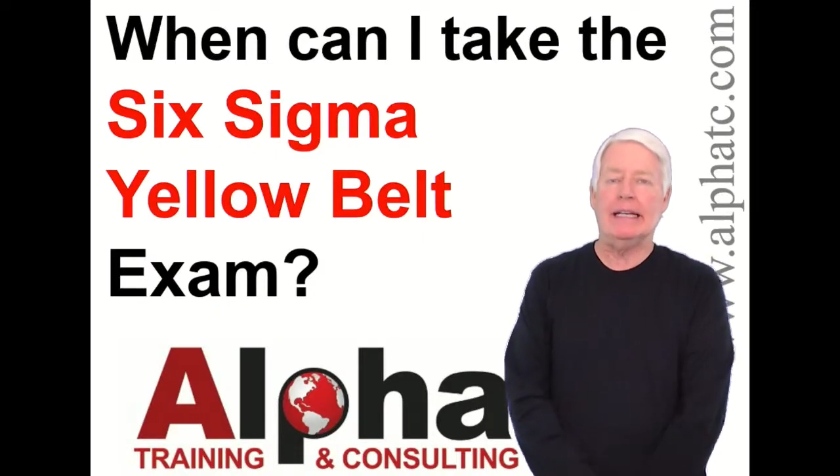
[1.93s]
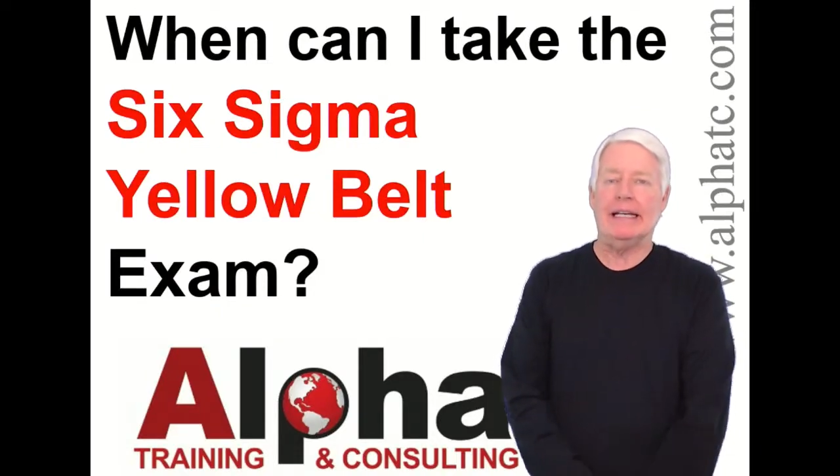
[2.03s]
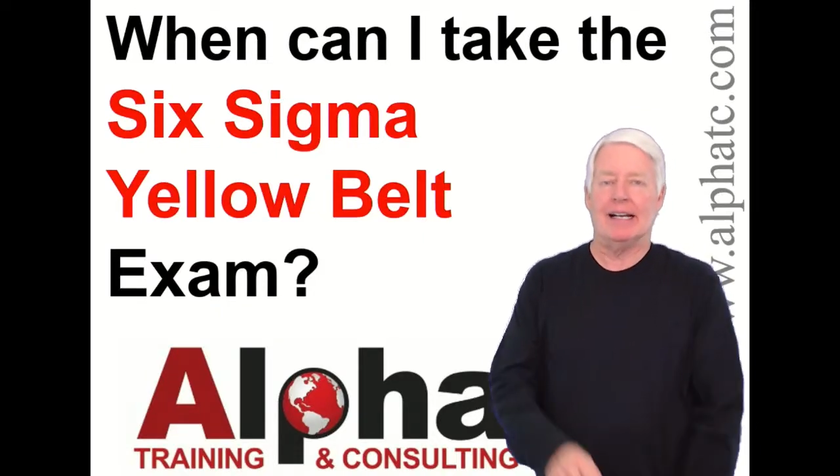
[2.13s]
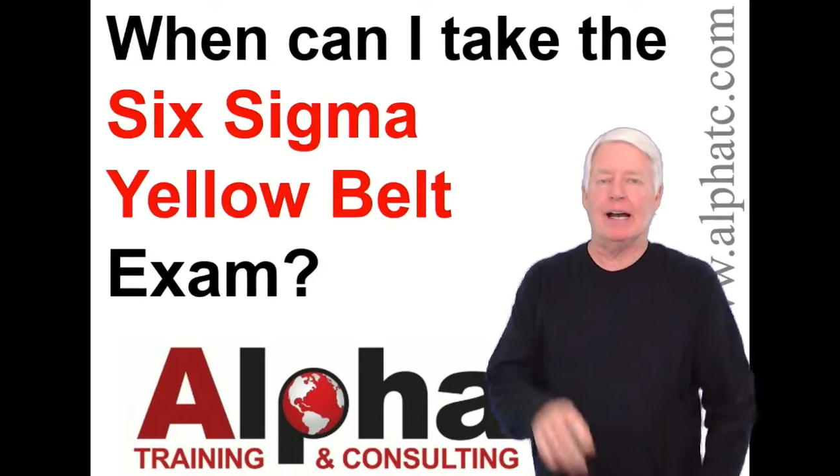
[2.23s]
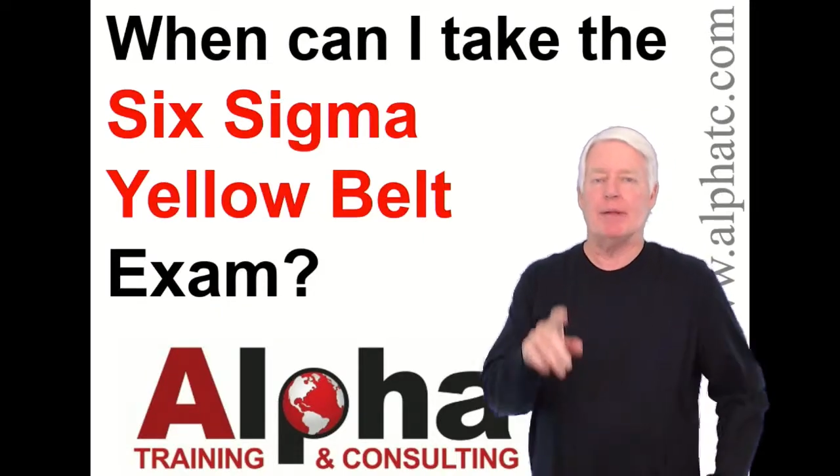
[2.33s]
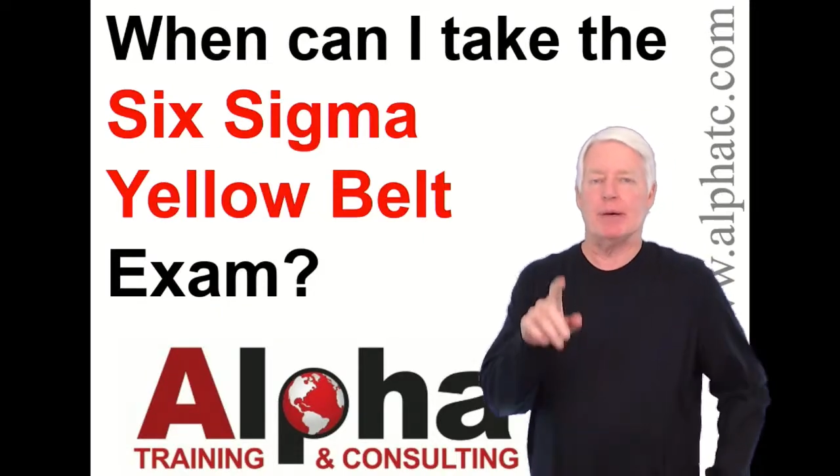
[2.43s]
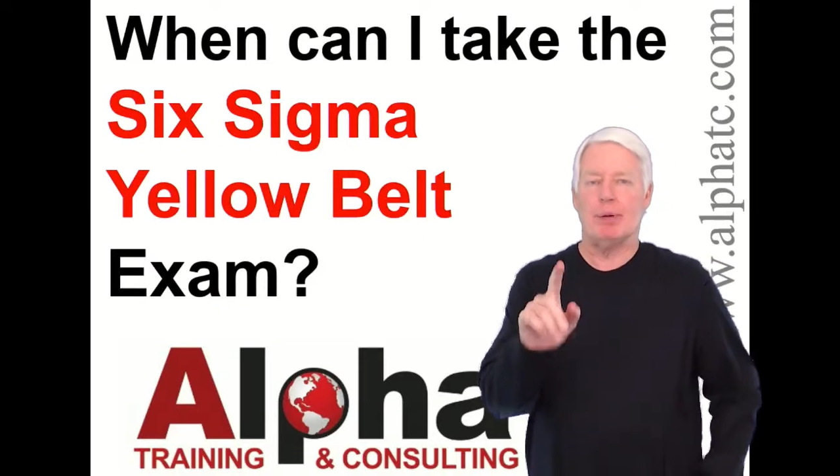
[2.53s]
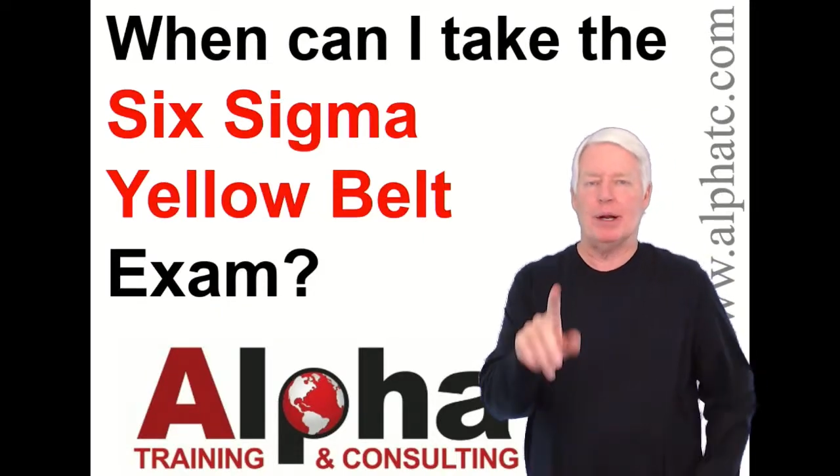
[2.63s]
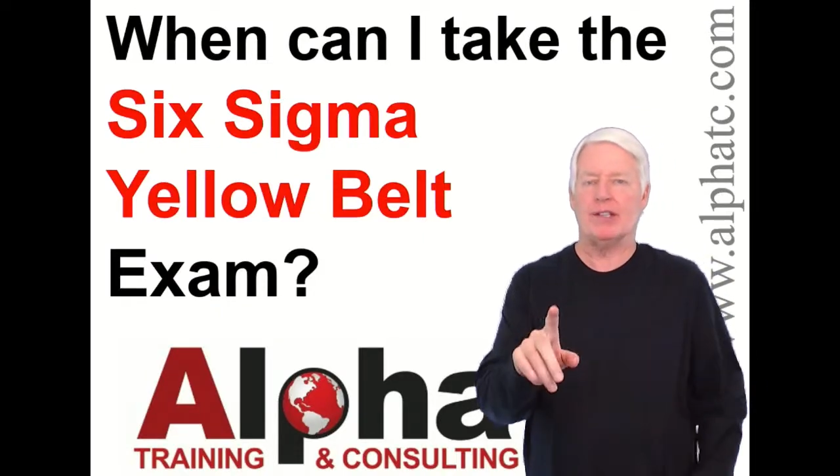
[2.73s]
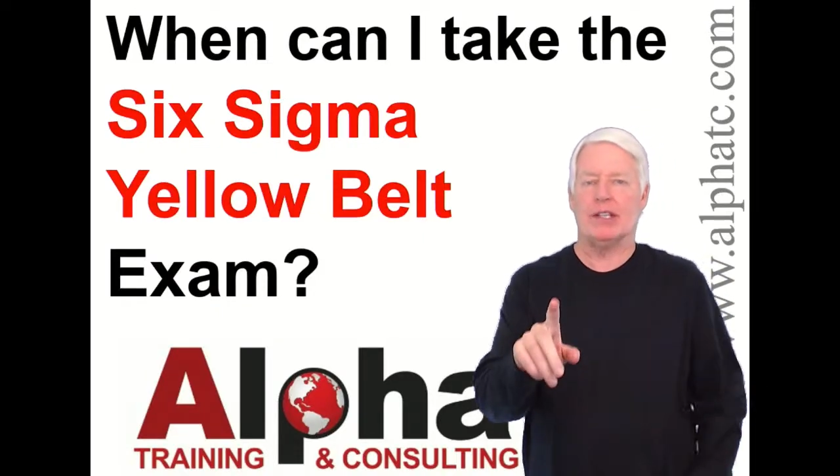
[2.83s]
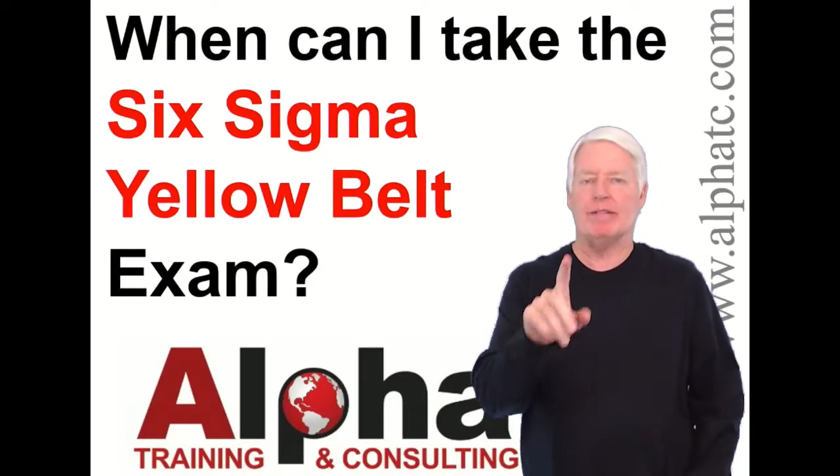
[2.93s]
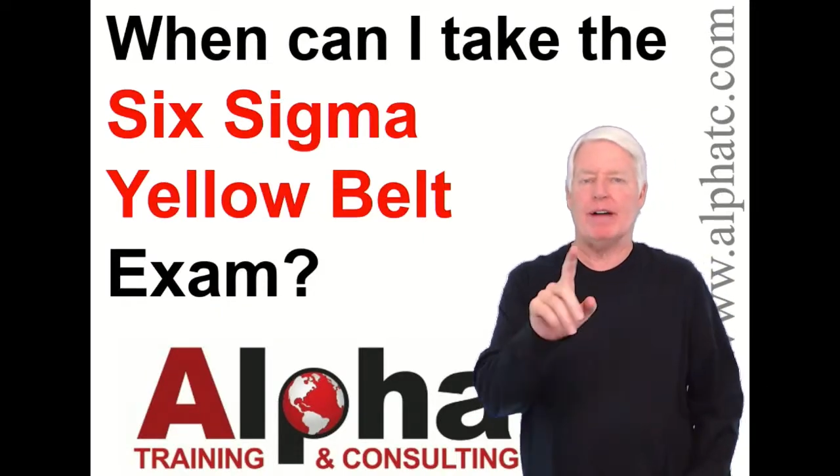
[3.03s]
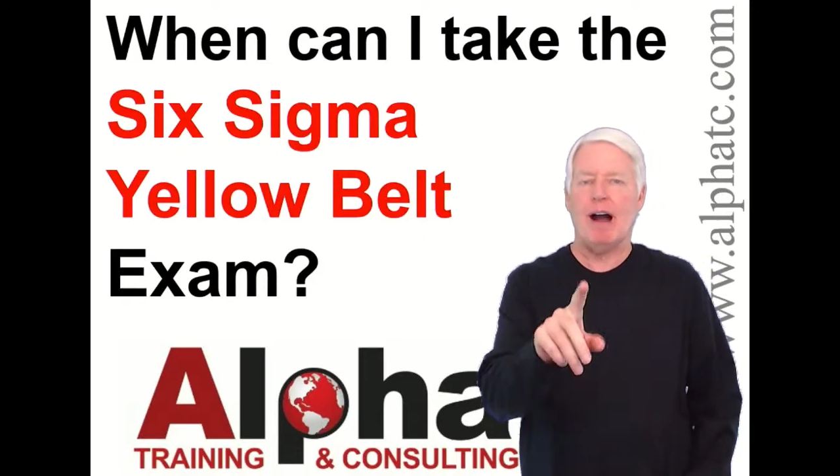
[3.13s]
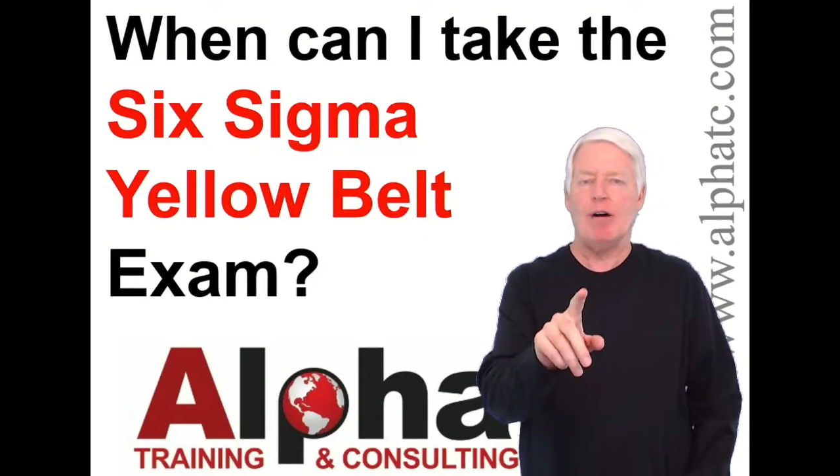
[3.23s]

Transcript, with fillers: Lee and I'm the president of